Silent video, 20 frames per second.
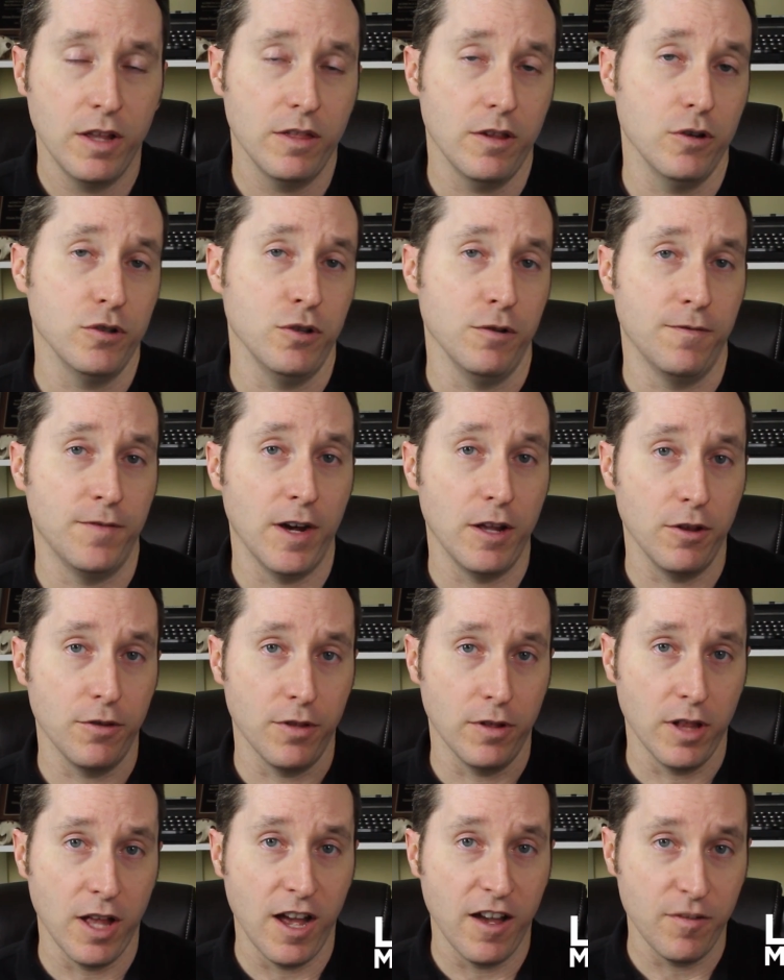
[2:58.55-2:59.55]
Those who follow
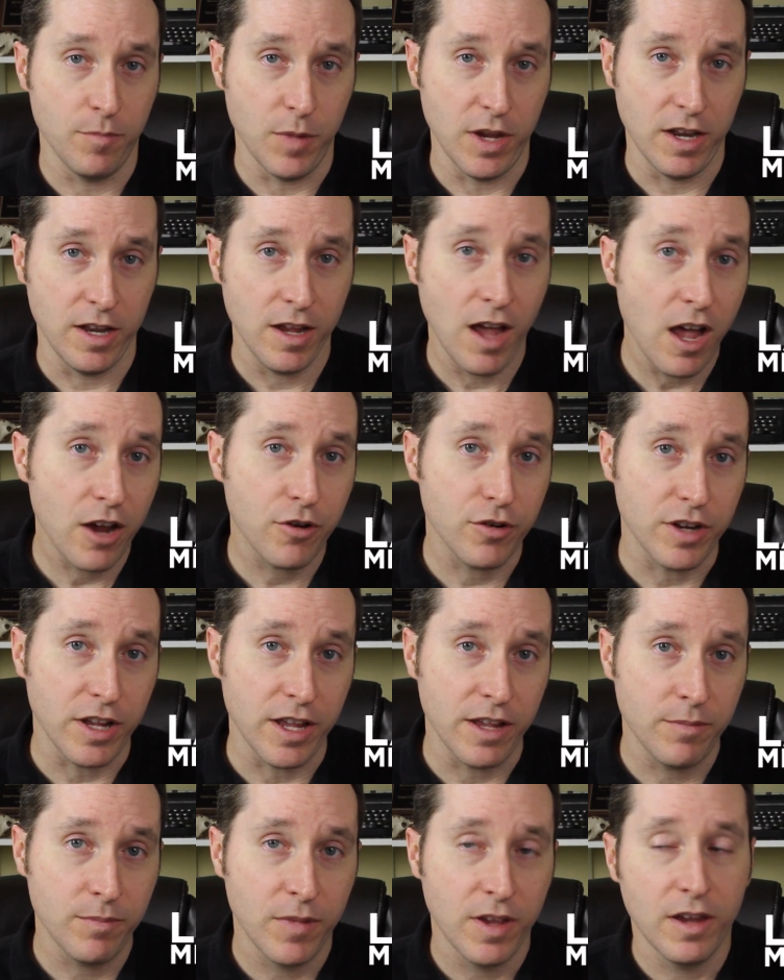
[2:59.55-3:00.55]
the law of
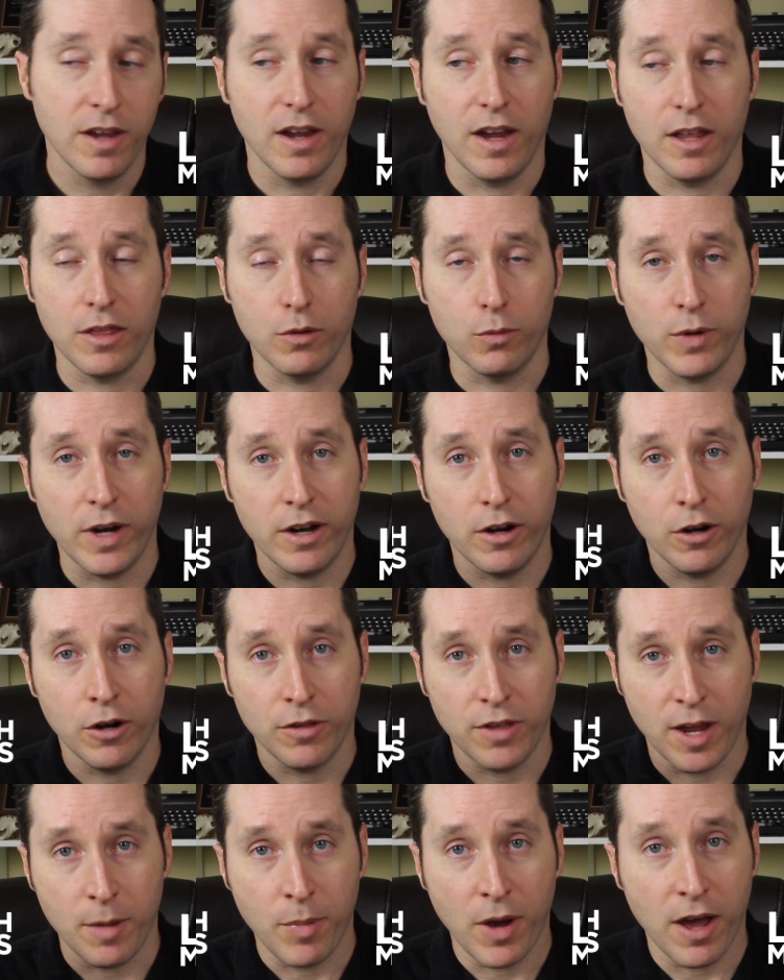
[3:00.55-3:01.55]
mediocrity, and the rare
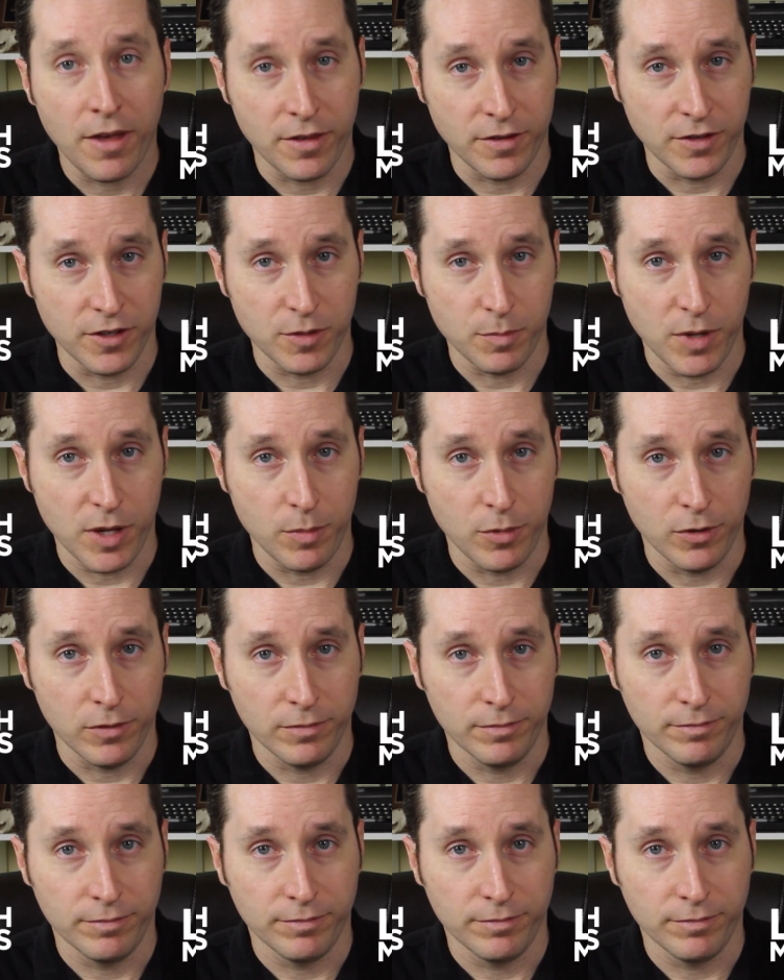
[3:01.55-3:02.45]
earth hypothesis people.